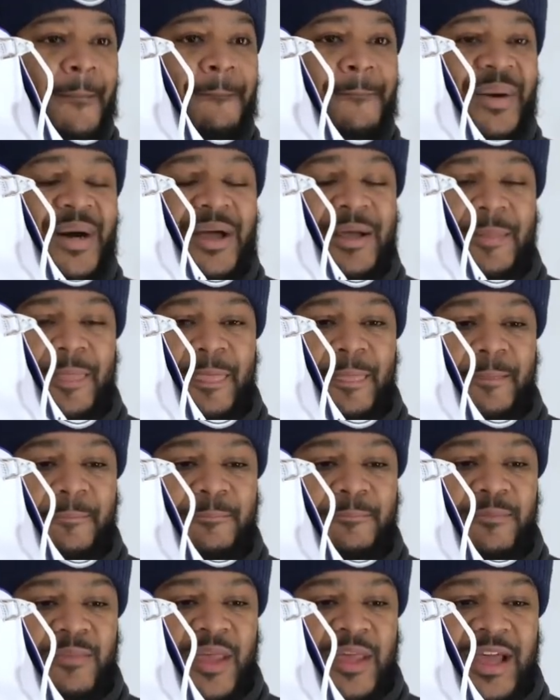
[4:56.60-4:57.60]
But
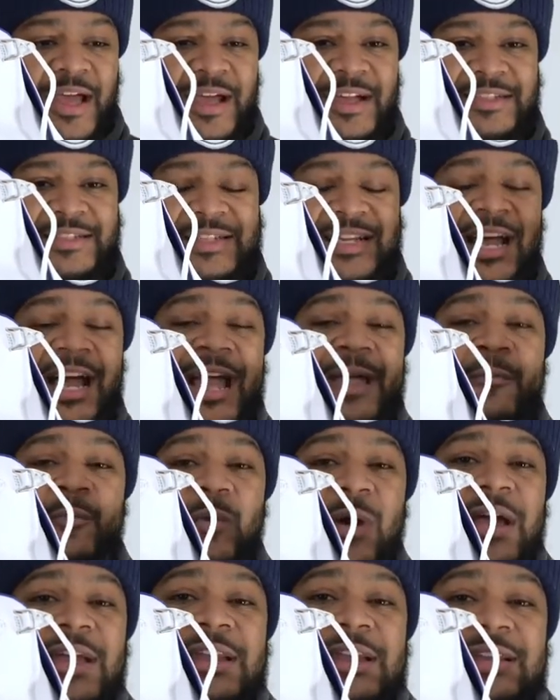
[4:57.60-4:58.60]
as time
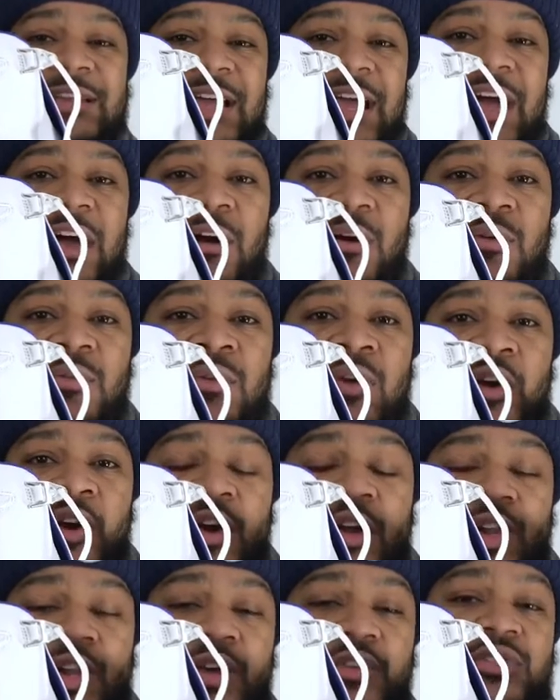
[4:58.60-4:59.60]
winded down,
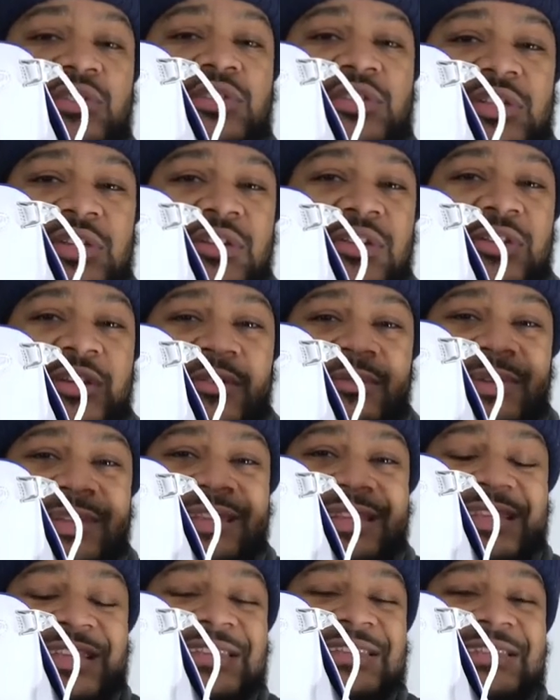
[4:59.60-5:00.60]
closer to the
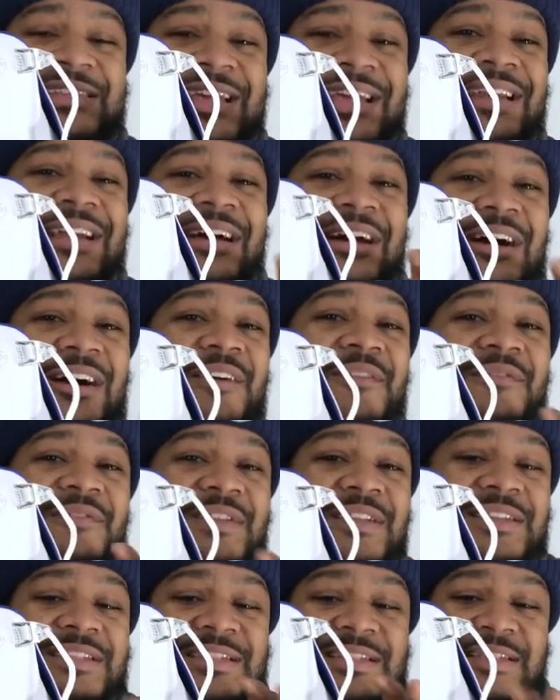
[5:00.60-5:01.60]
release date of
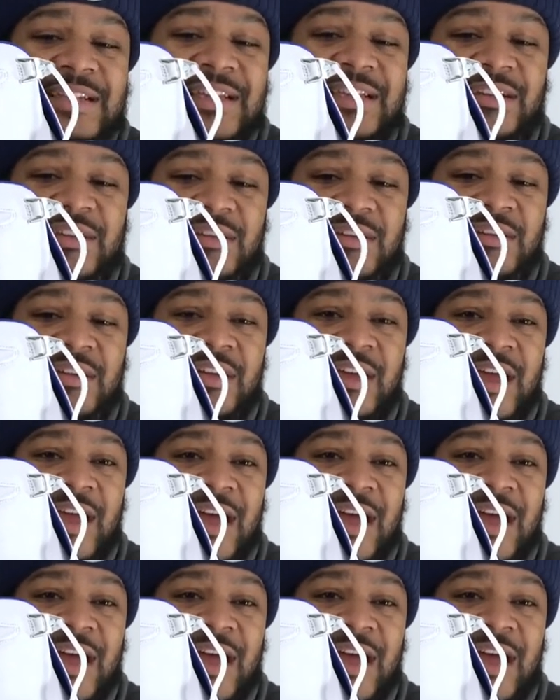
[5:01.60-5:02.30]
this sneaker,